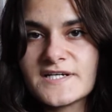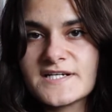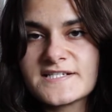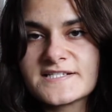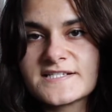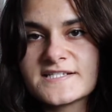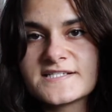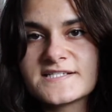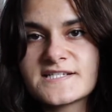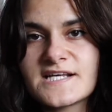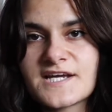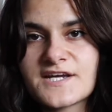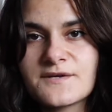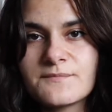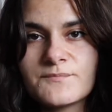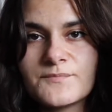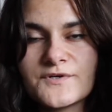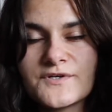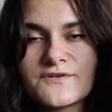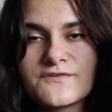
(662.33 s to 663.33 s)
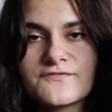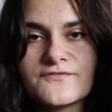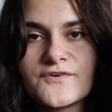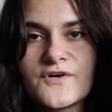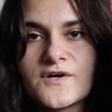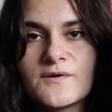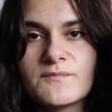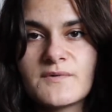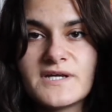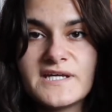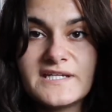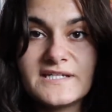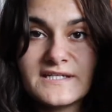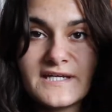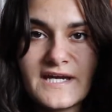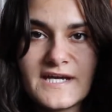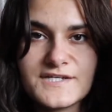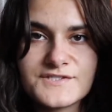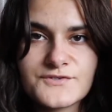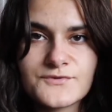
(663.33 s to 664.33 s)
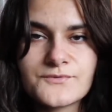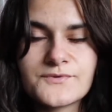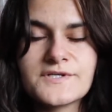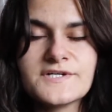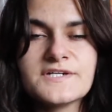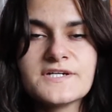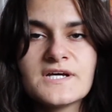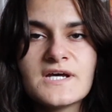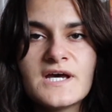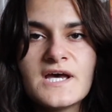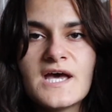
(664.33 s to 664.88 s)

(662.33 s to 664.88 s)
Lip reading: It's the second book from In the Hazelwood.